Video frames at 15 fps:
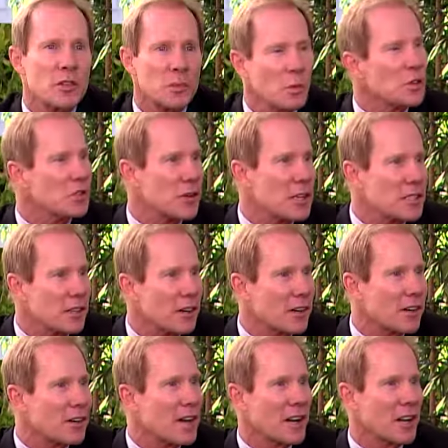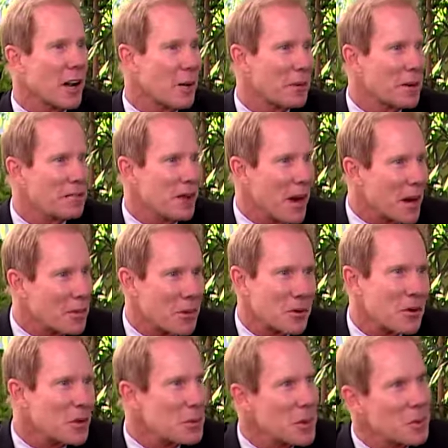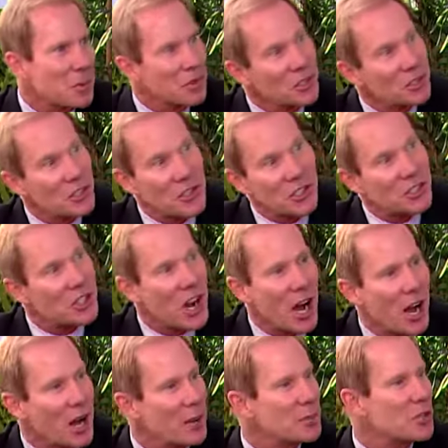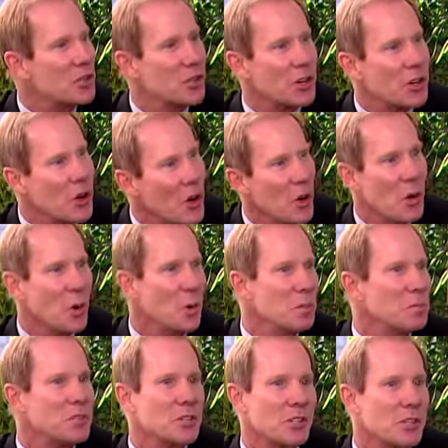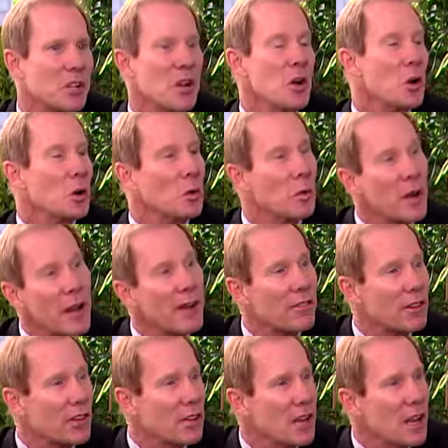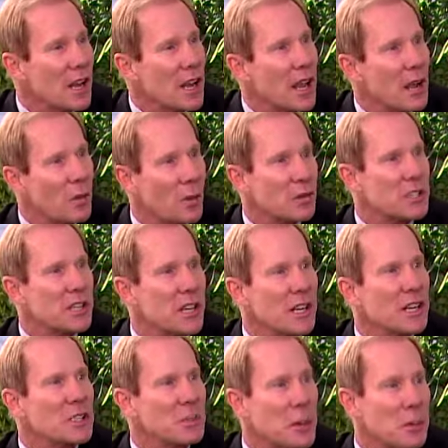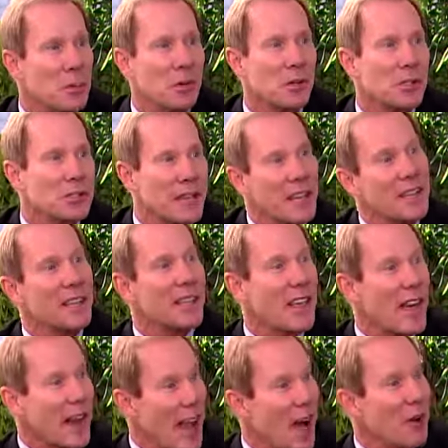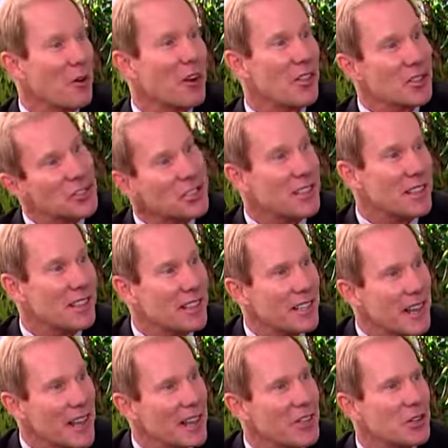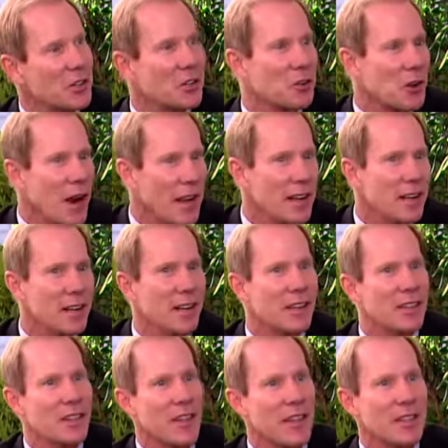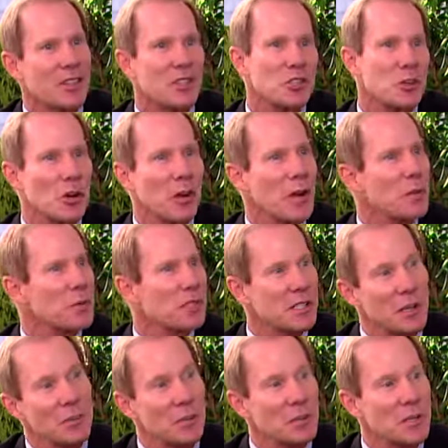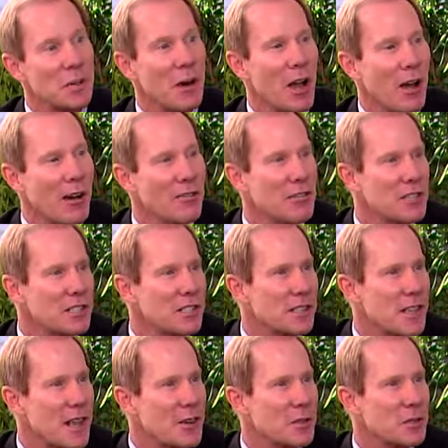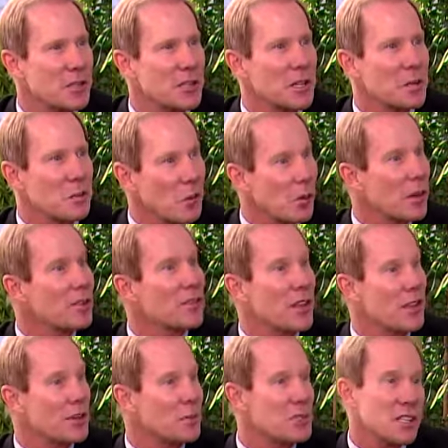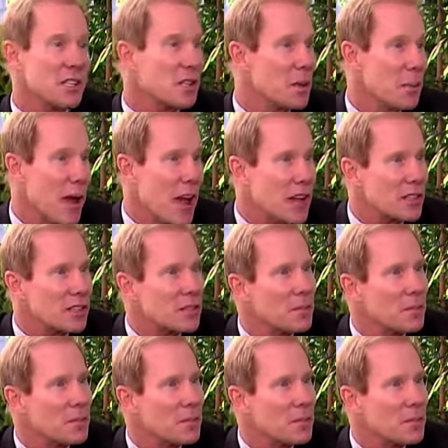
there's more stress in our economic environment, whether people are losing their jobs or their homes or whatever. And what we're seeing is people are taking that out on their teeth at night, and they're grinding, and then they're showing up with symptoms in my office that we're seeing more of than we've seen in the past.